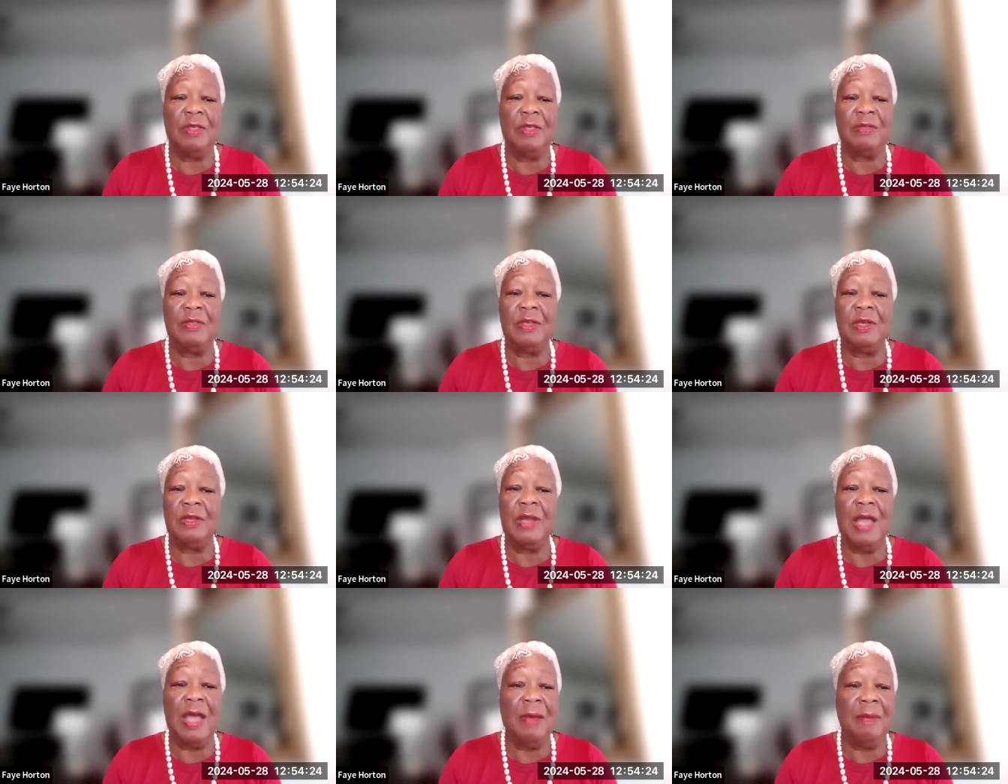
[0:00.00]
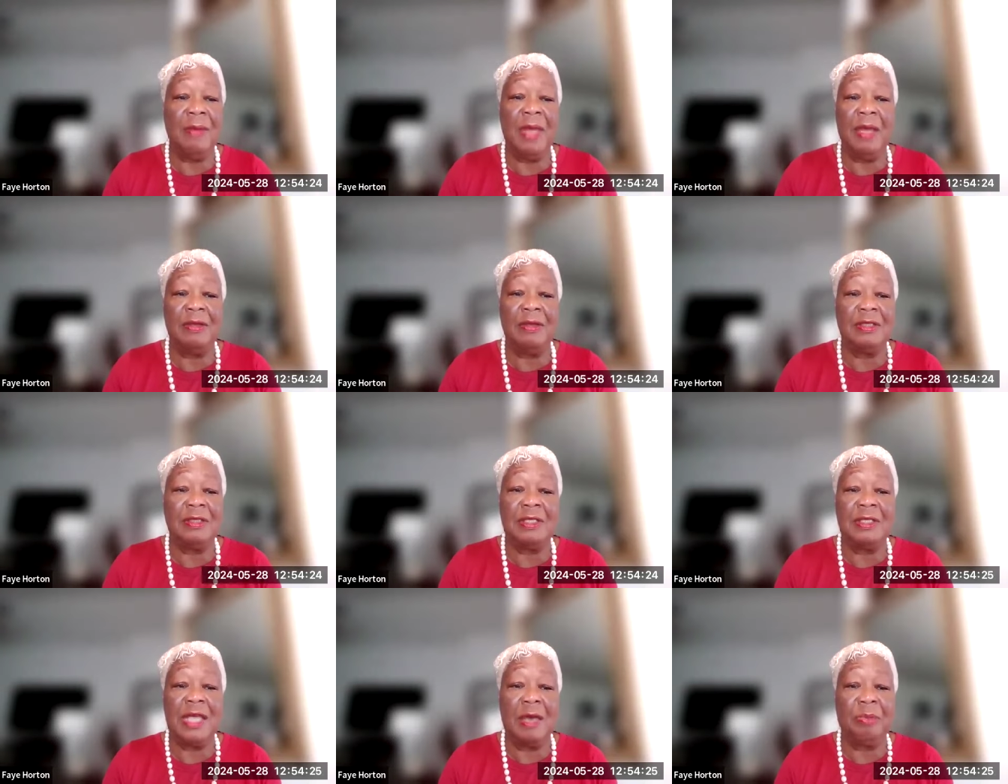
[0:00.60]
that they're not
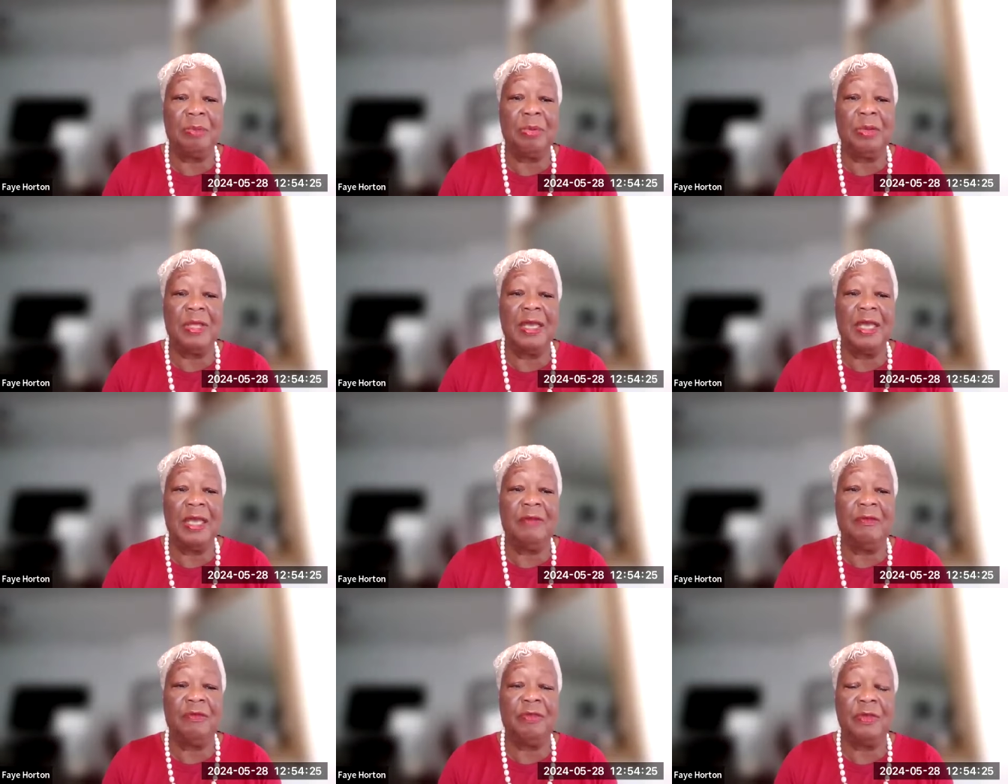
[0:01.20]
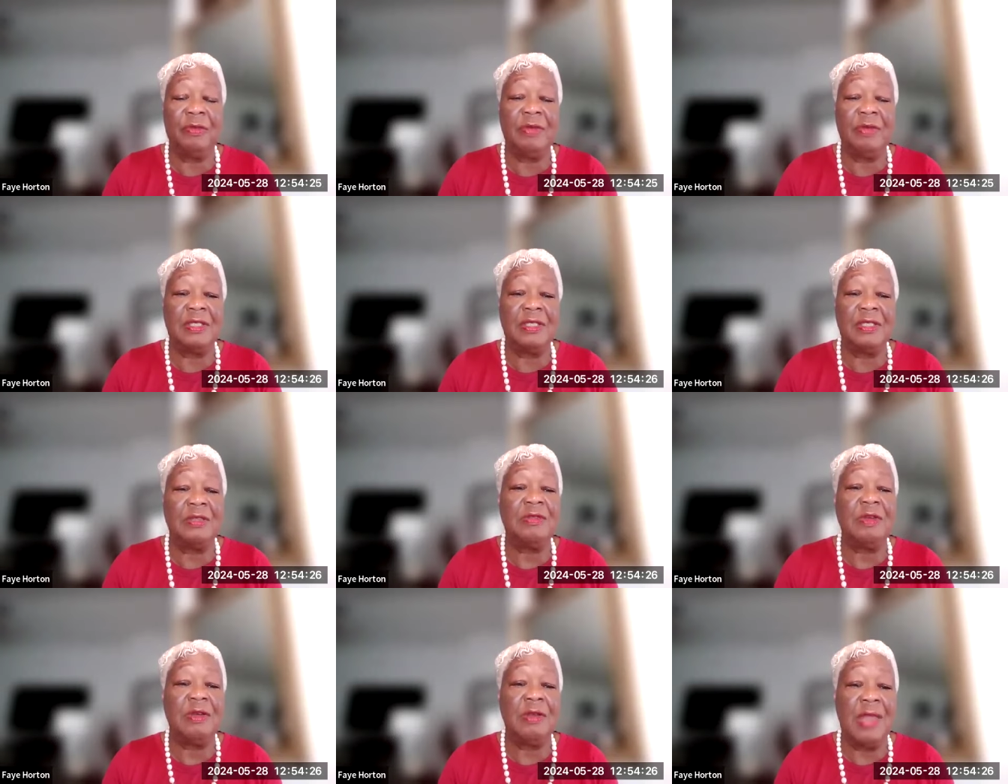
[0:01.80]
married to that plan for the
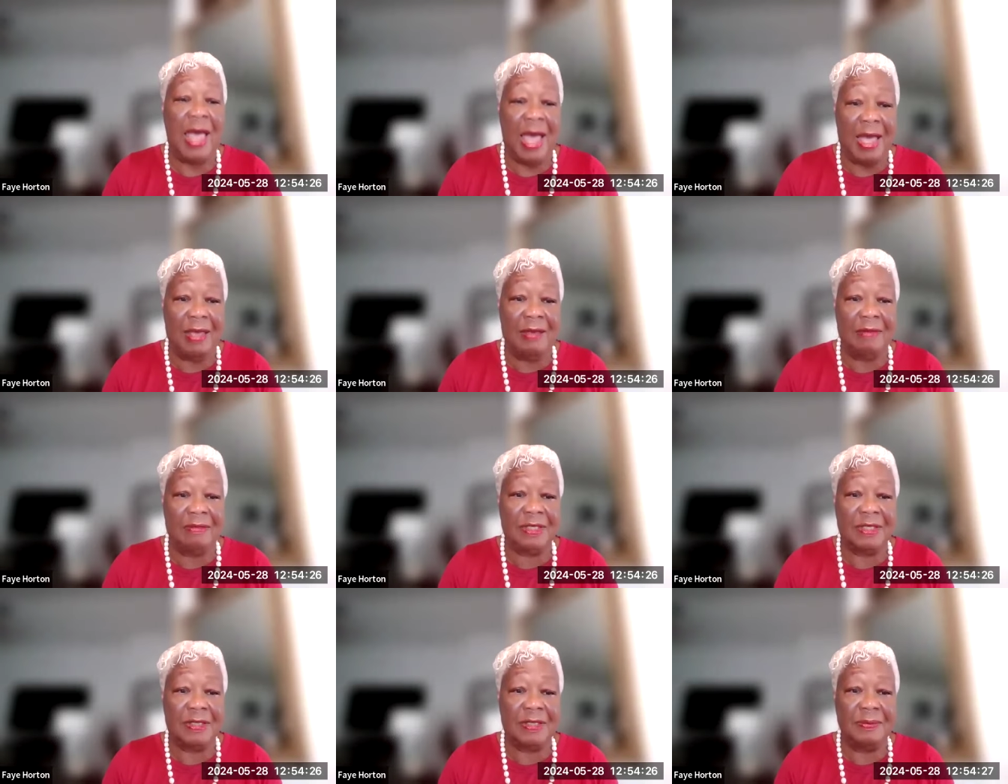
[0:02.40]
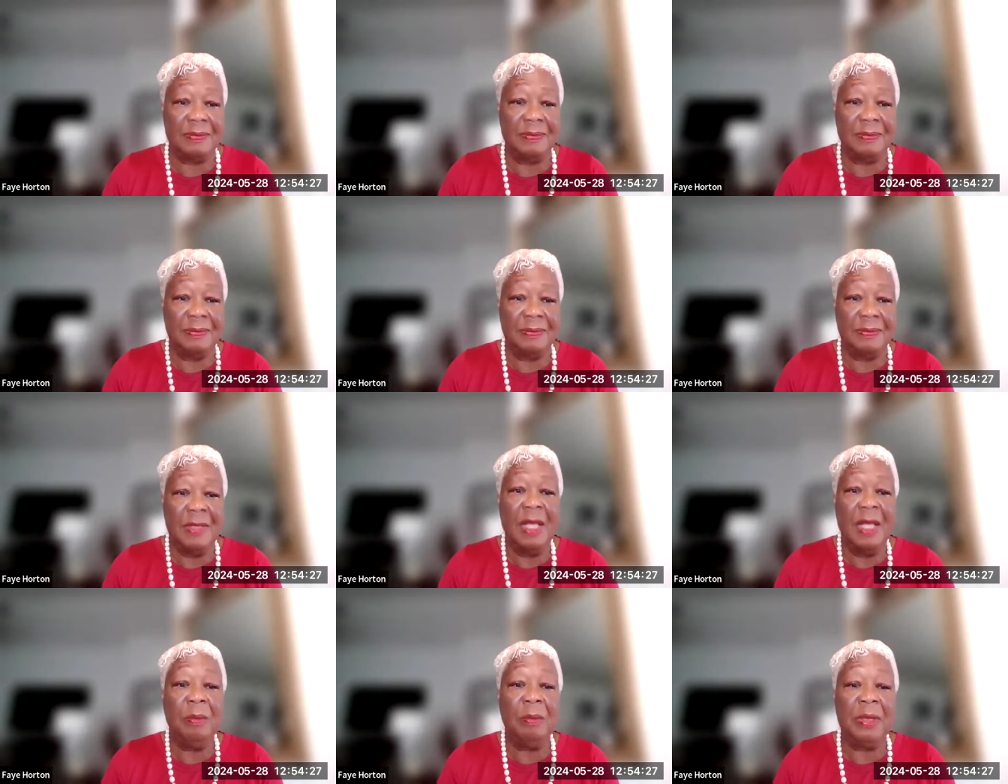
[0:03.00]
rest of their lives.
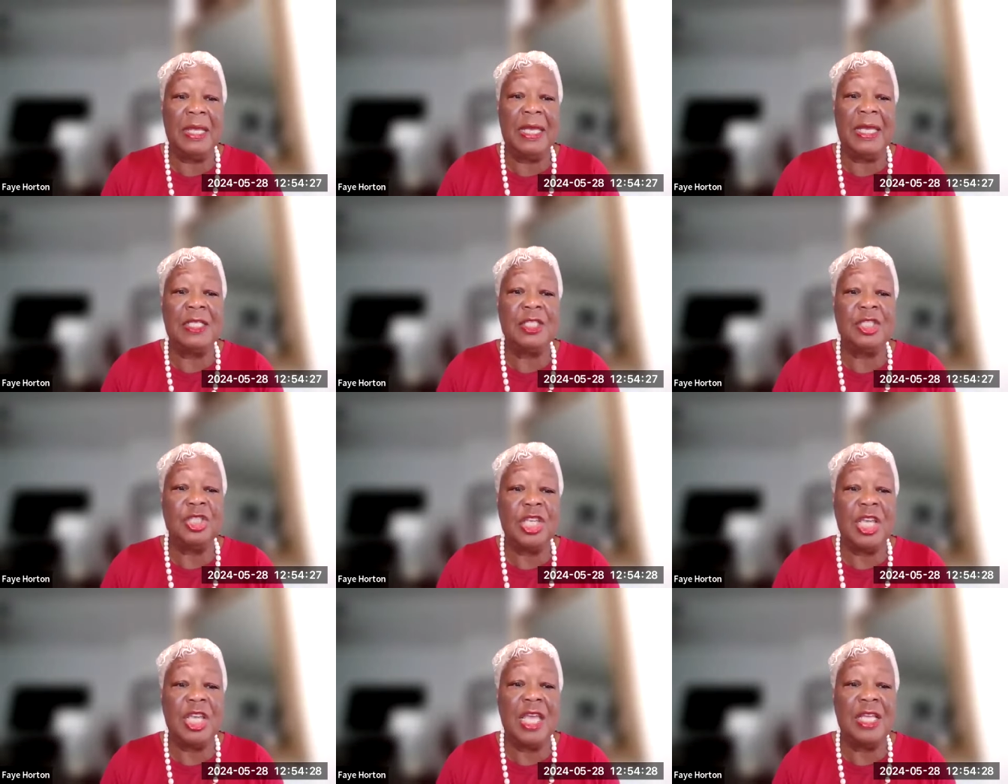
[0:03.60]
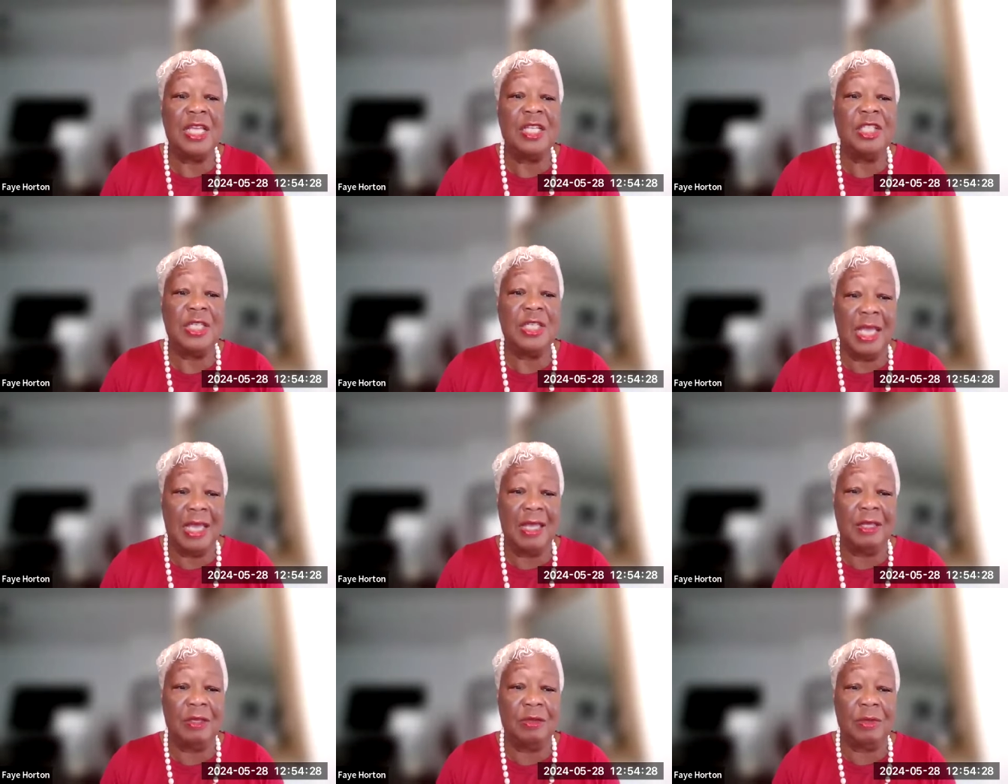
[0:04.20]
Plans change
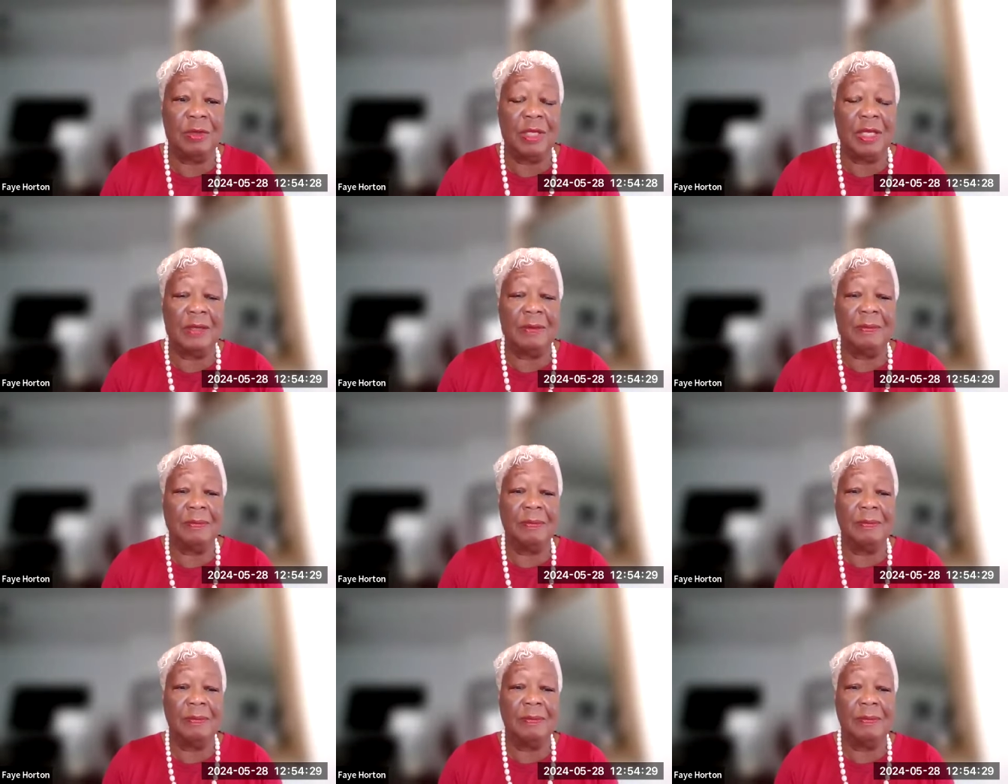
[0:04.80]
annually,